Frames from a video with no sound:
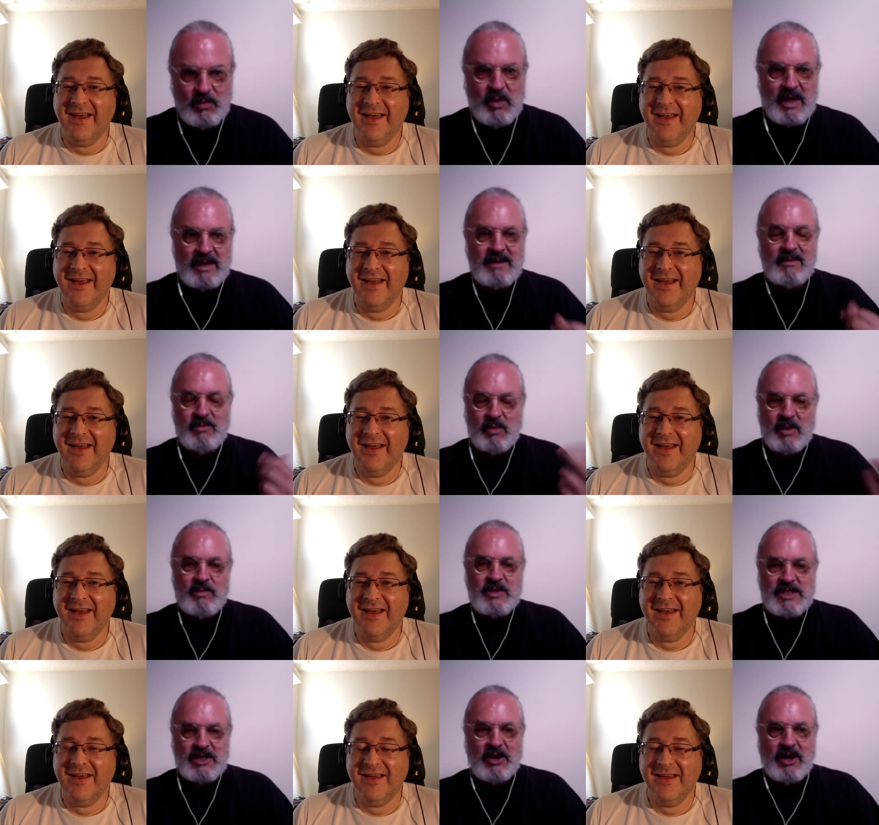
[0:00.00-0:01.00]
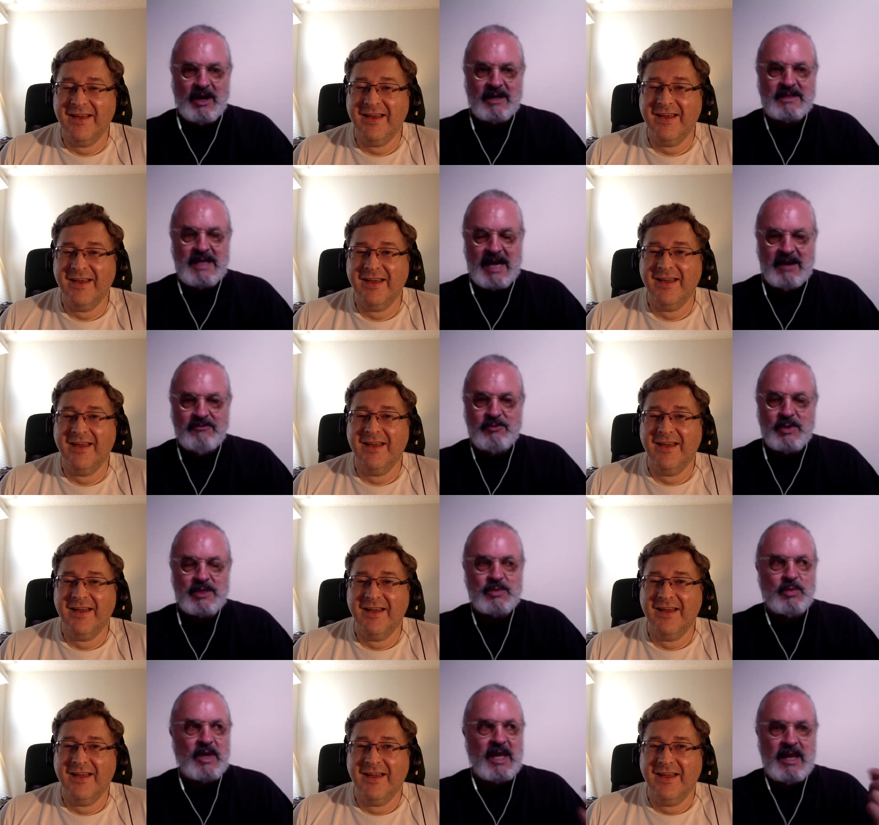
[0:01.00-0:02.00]
Speaker 1: when we talked
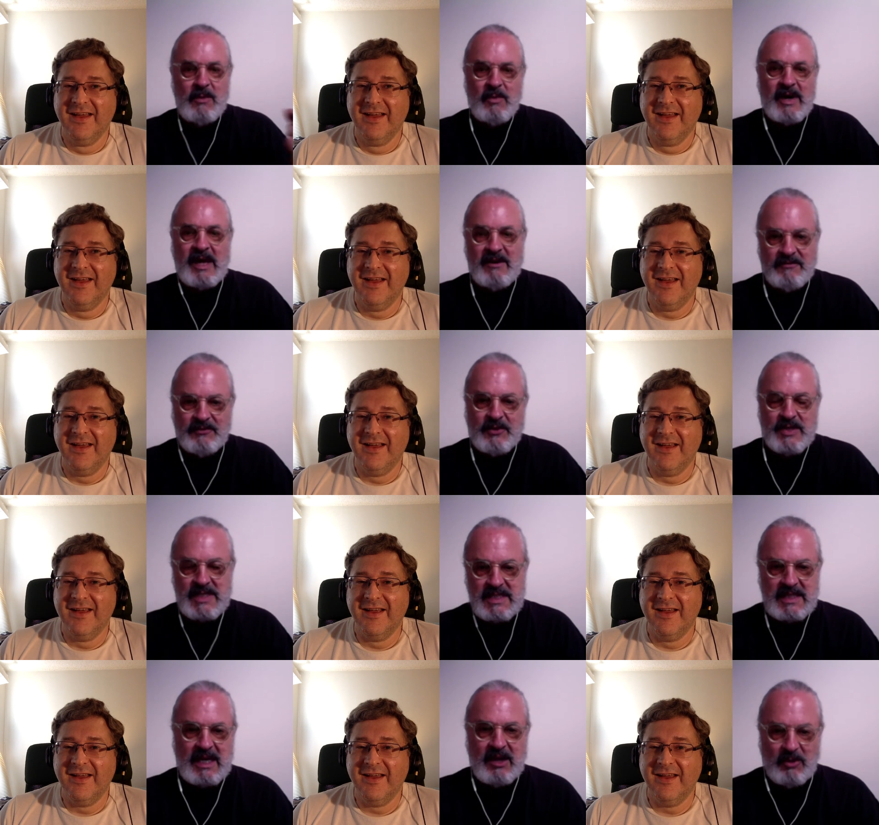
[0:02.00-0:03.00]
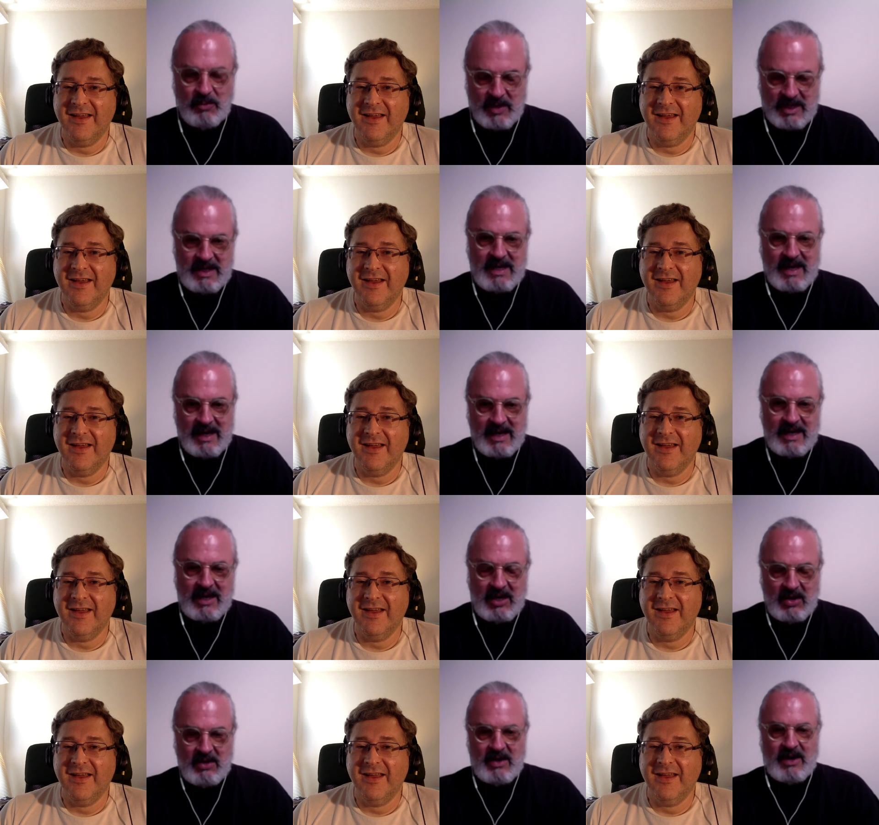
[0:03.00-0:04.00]
afterwards, he went out for a sail one
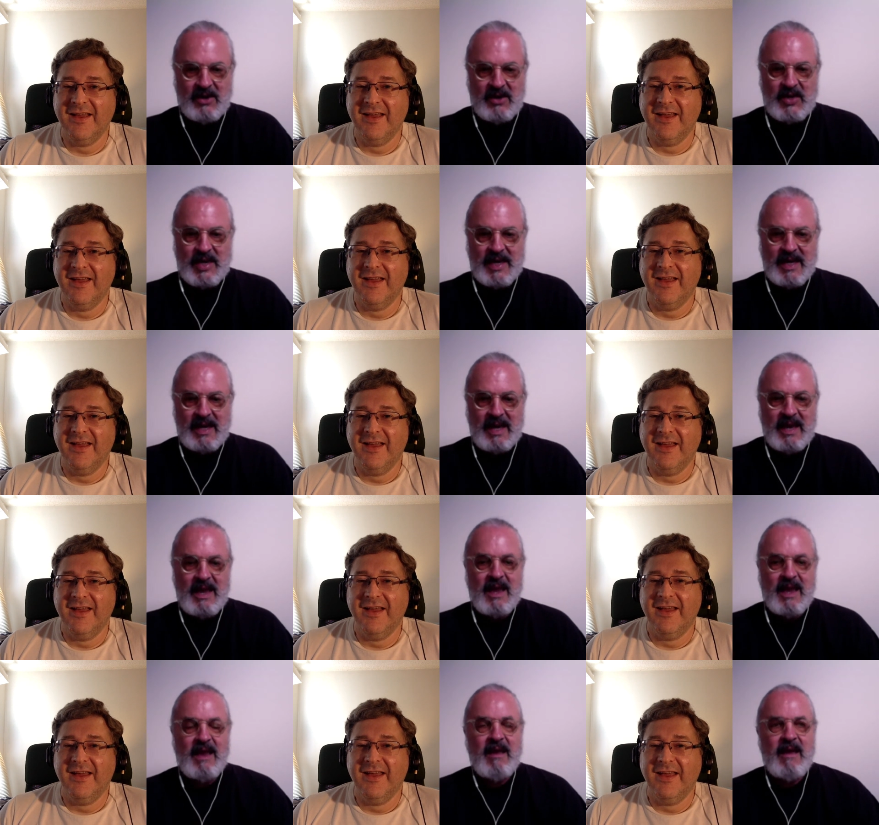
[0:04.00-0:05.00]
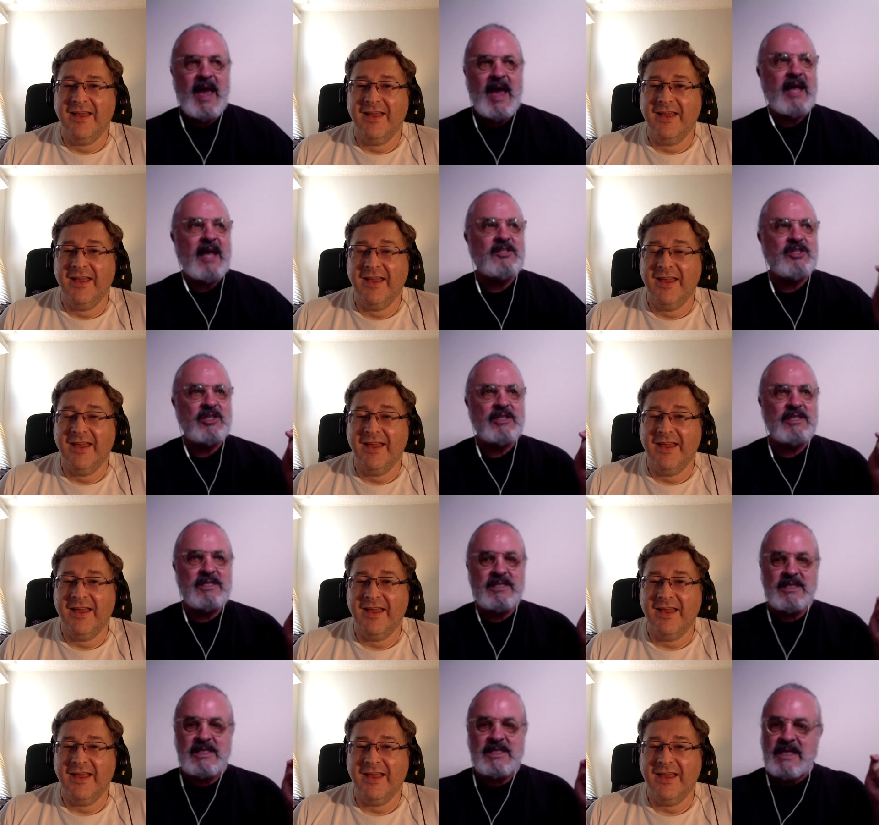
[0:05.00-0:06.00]
day, okay, and
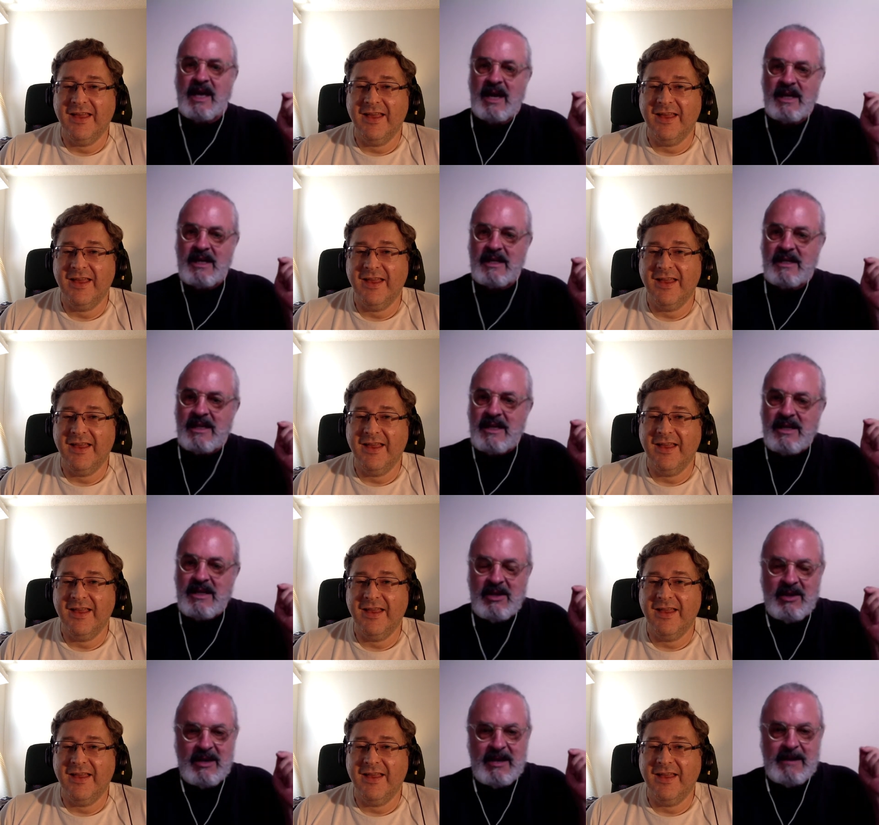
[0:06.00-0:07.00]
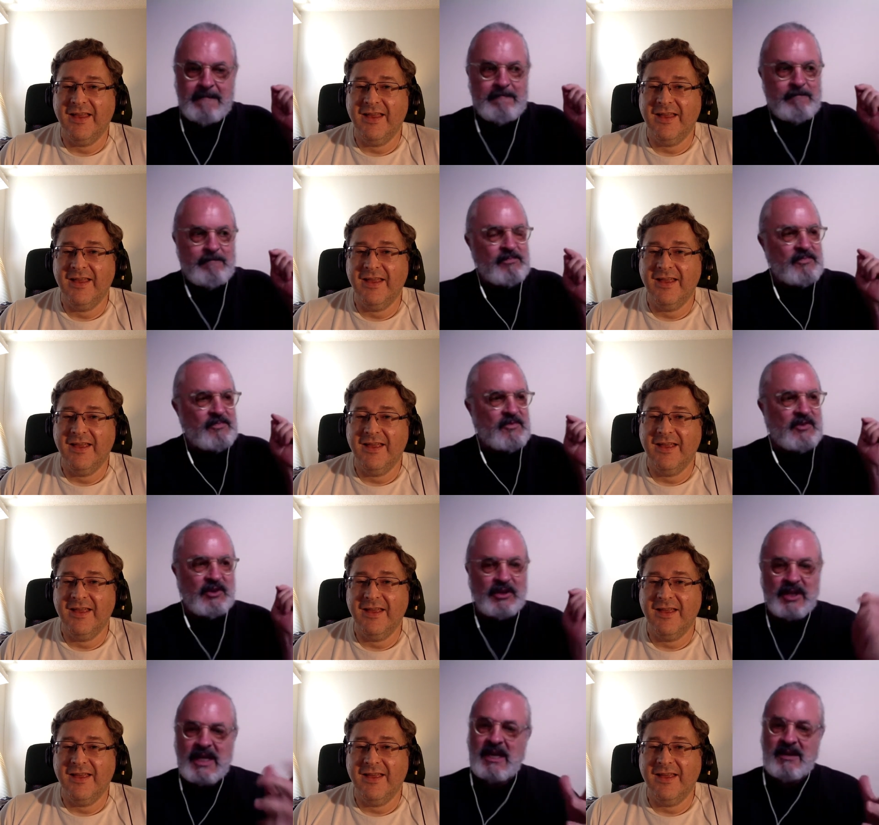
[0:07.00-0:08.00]
just decided
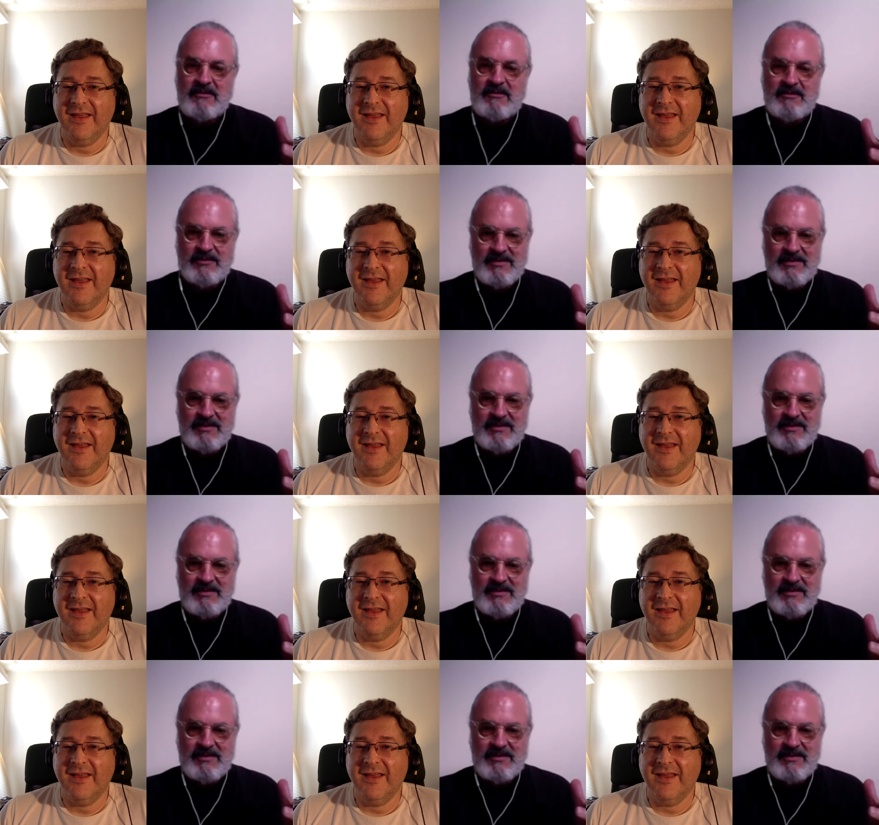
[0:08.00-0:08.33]
to leave